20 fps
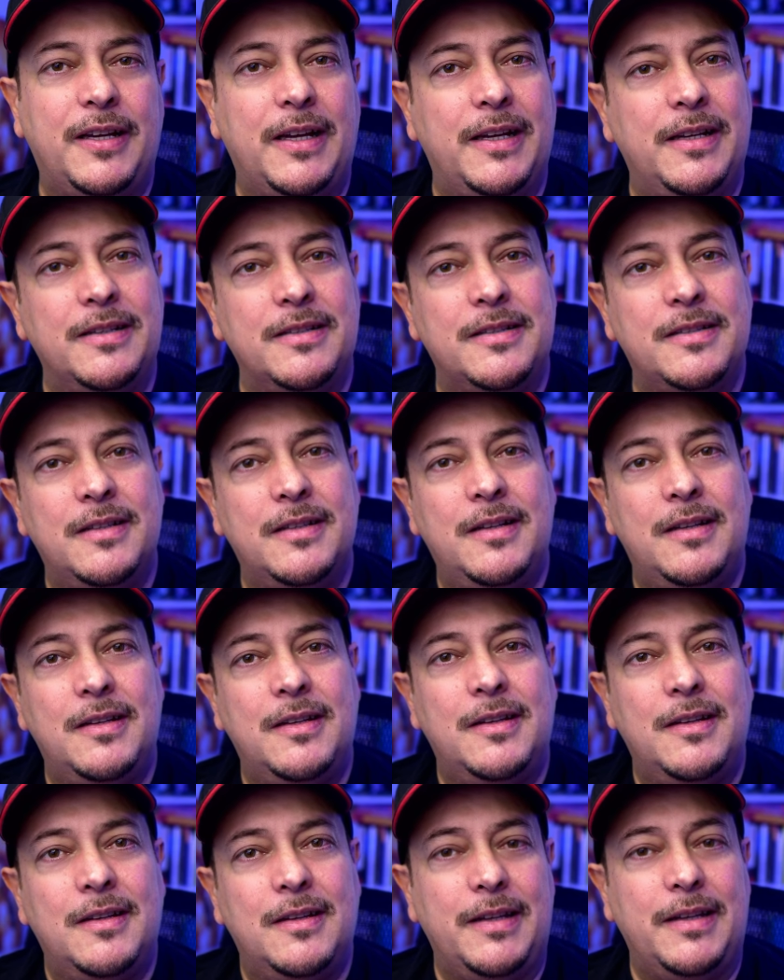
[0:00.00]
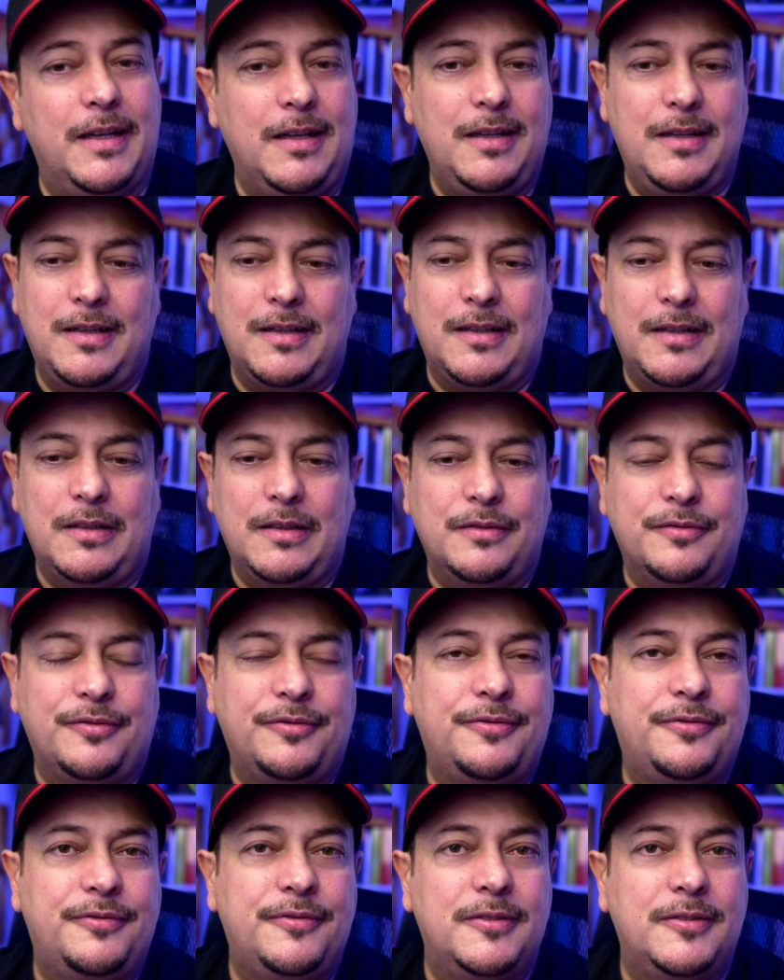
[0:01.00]
And yeah, I
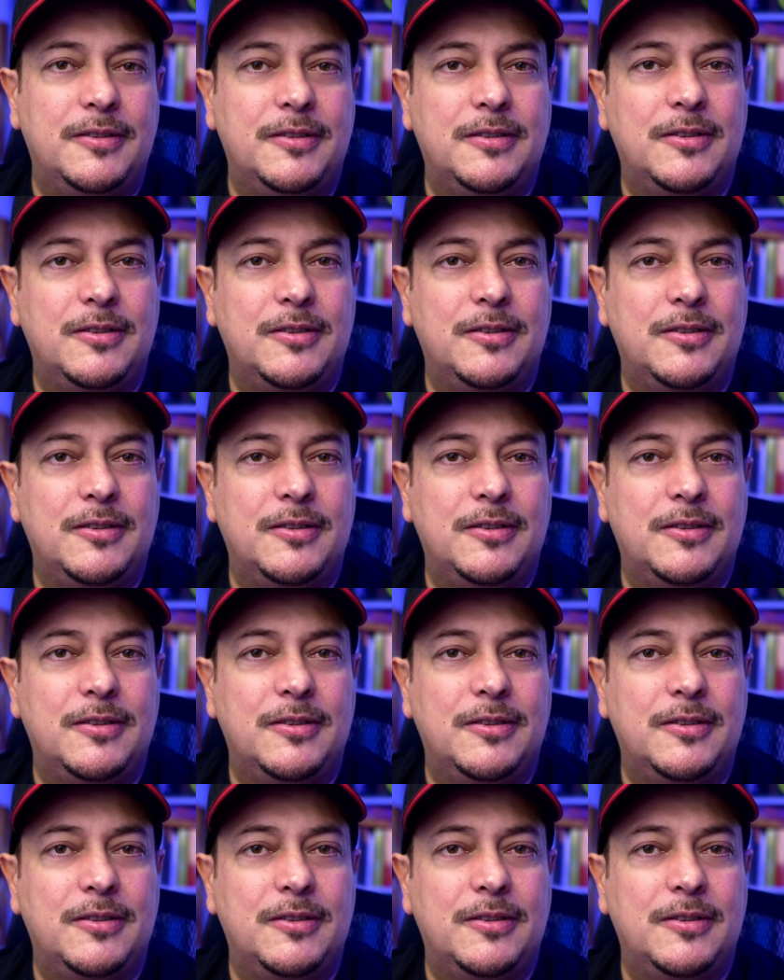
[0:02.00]
love